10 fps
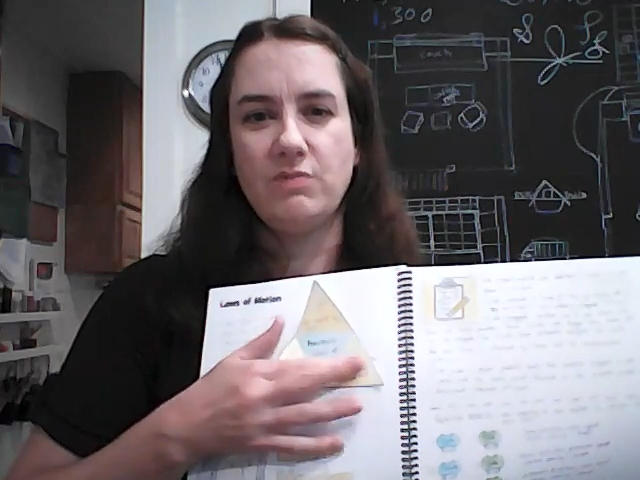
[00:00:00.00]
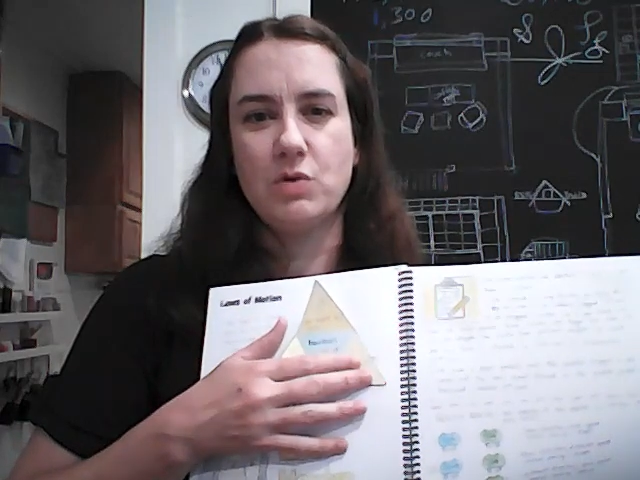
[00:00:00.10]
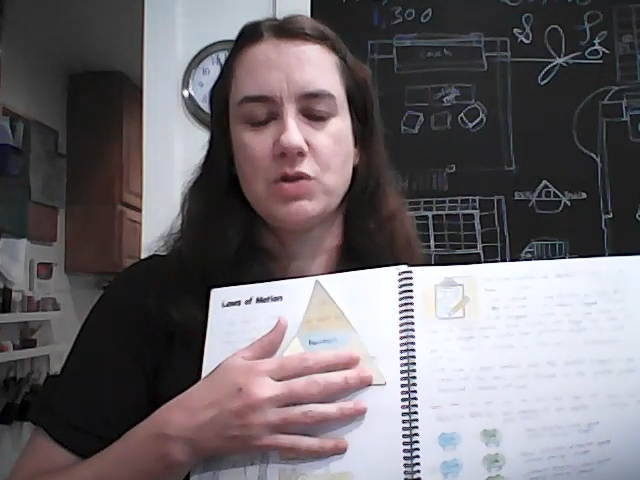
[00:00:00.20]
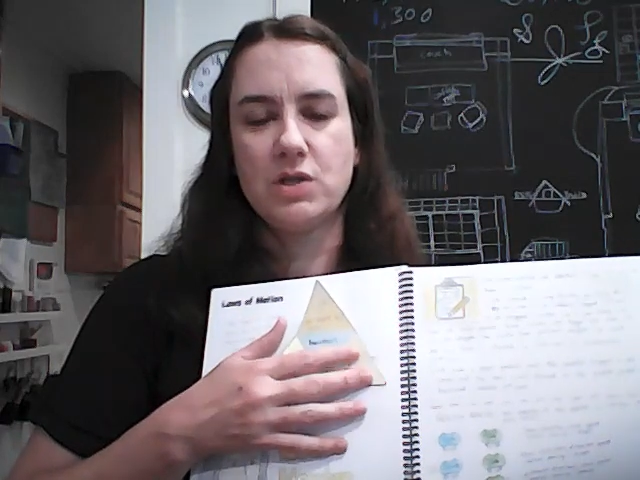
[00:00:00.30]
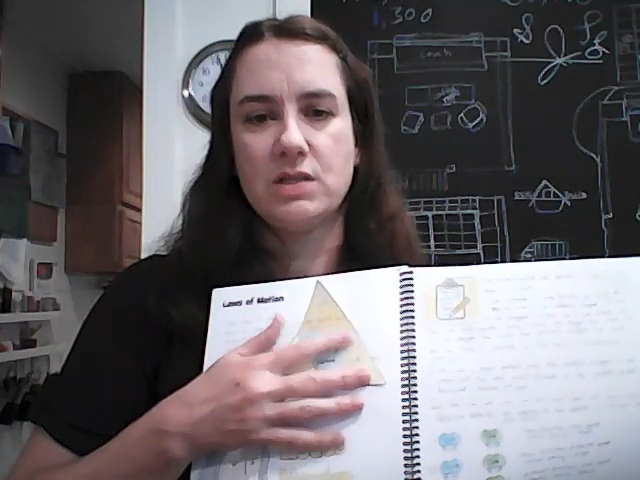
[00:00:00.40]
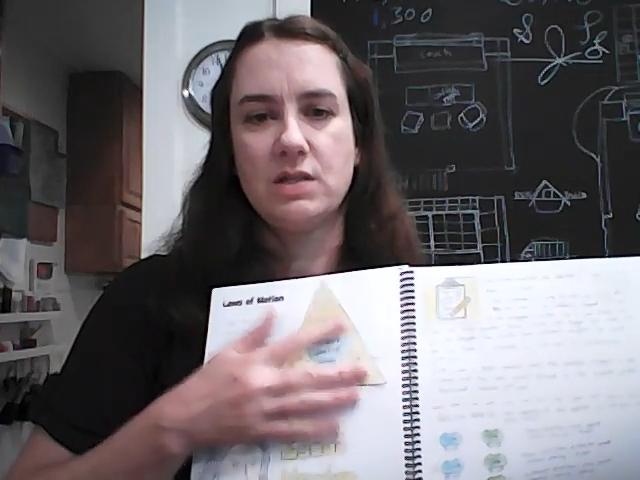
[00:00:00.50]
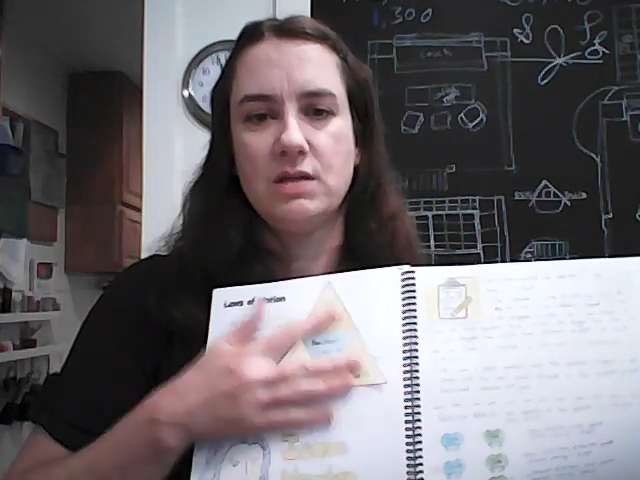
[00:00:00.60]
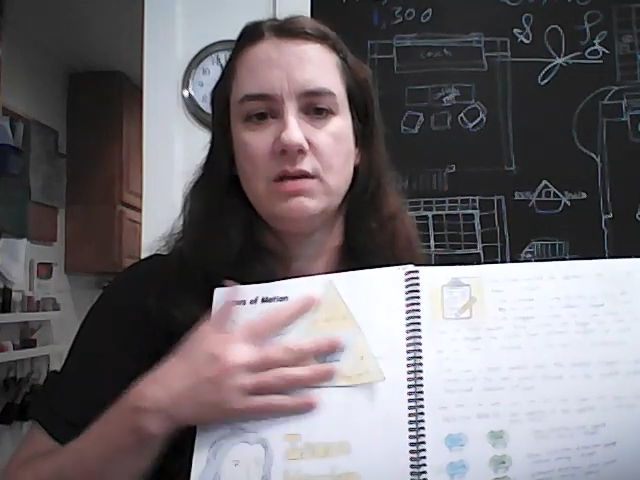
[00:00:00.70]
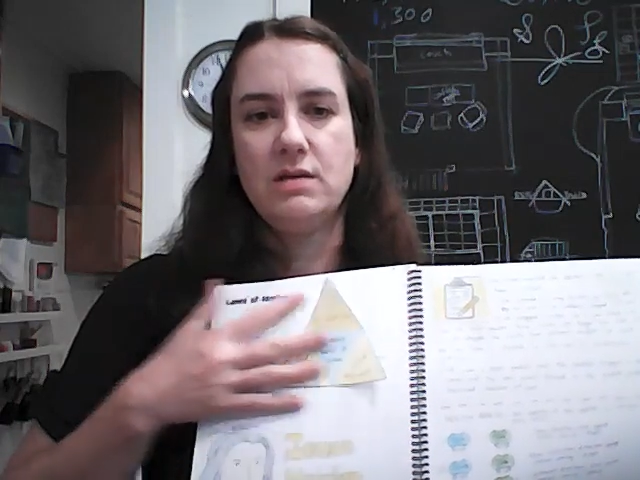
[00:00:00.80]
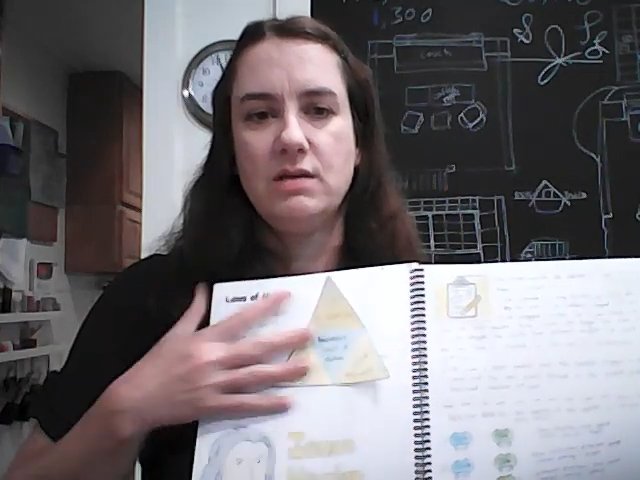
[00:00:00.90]

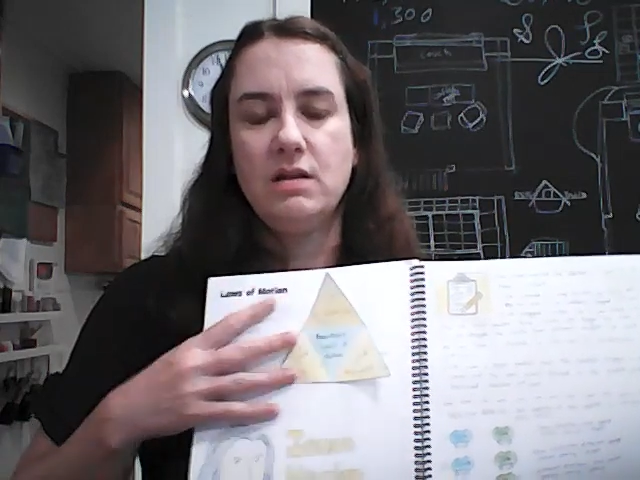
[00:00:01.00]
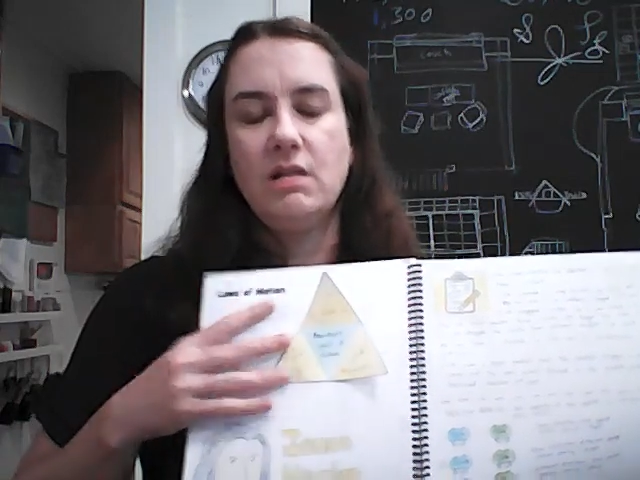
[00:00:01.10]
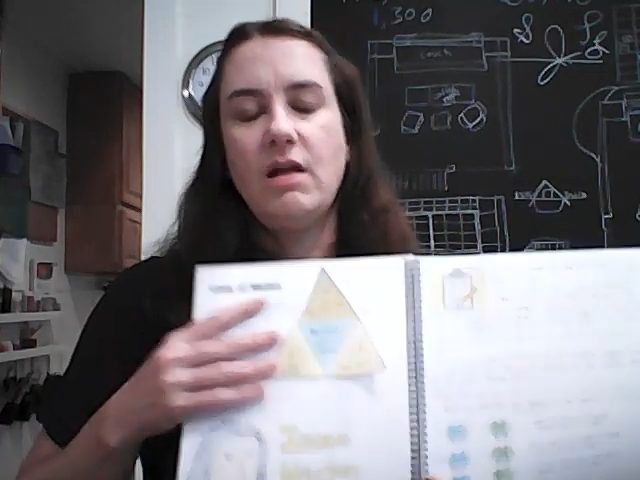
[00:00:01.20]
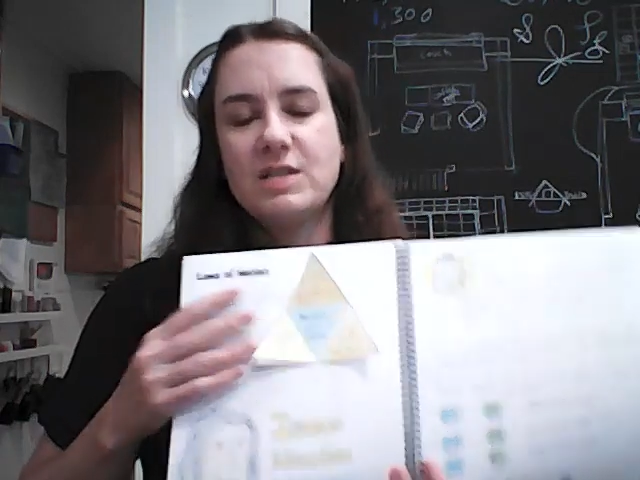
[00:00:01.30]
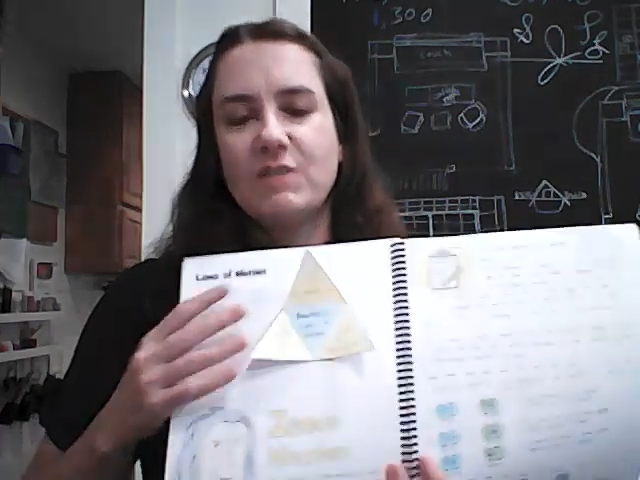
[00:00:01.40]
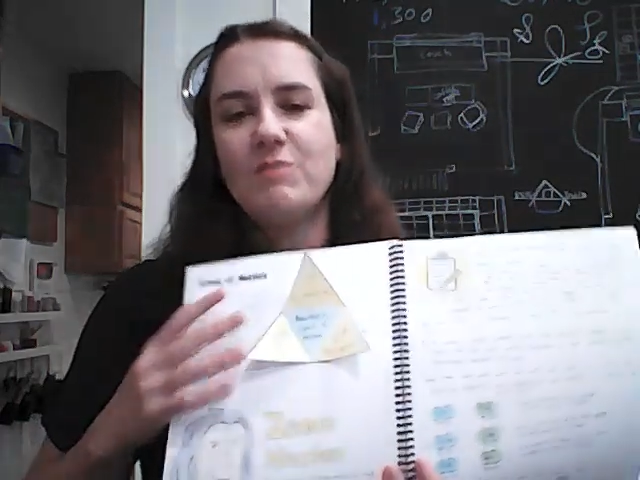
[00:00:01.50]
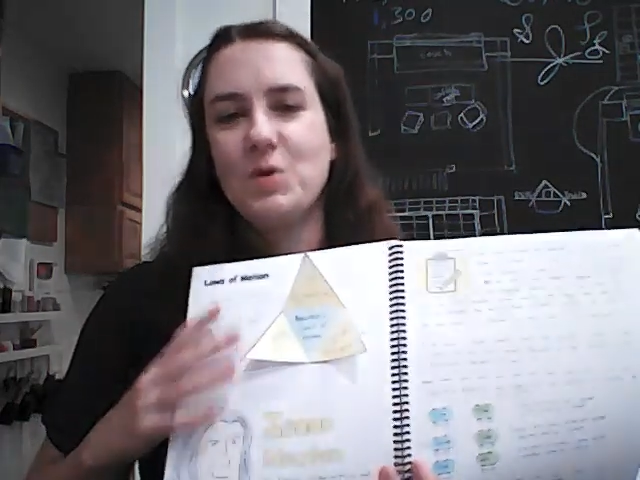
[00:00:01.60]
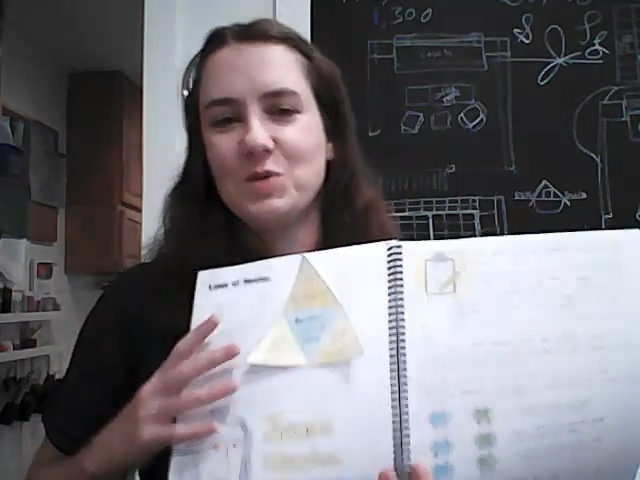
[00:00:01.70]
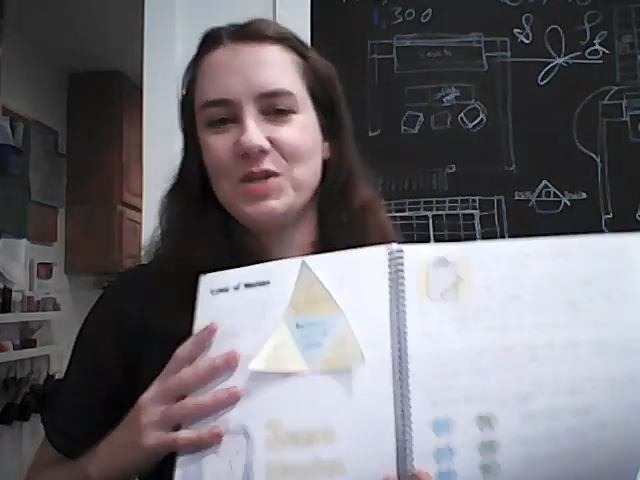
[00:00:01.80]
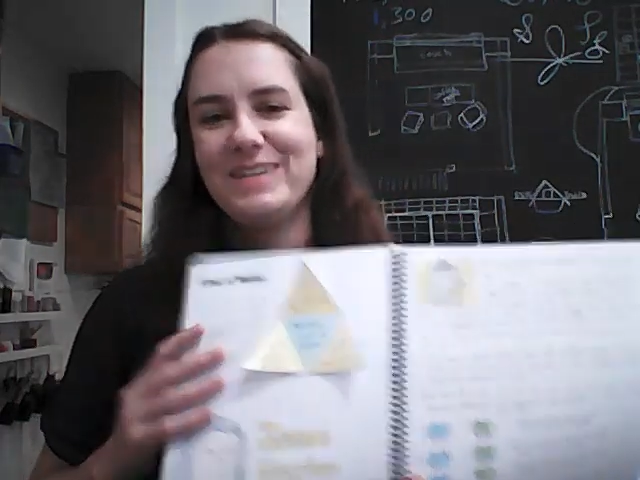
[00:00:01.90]

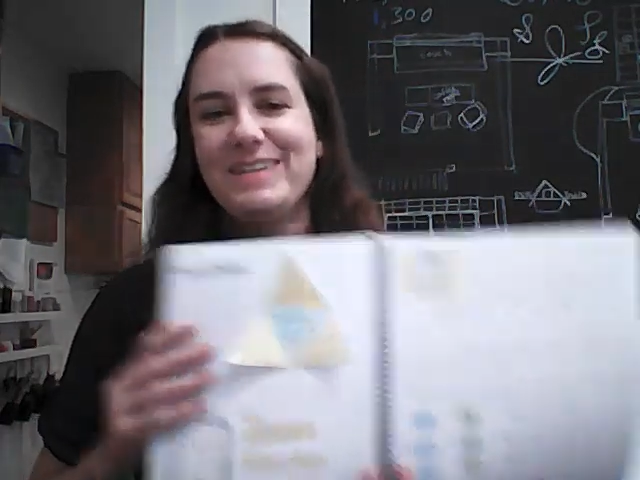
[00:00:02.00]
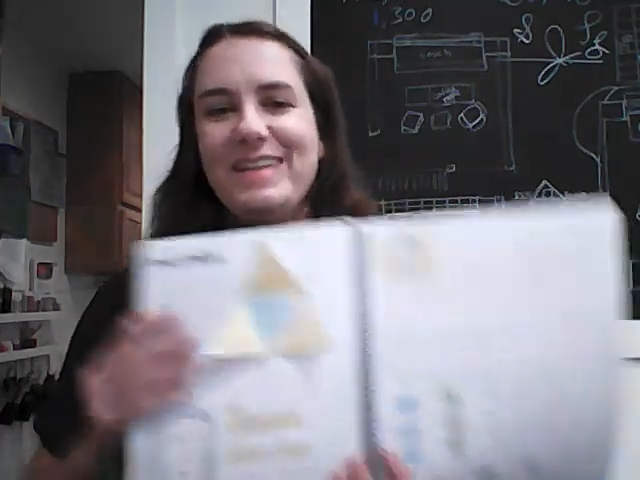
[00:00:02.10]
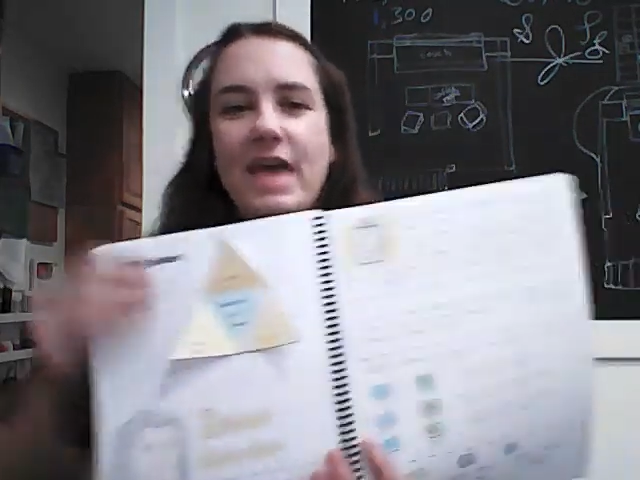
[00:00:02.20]
motion.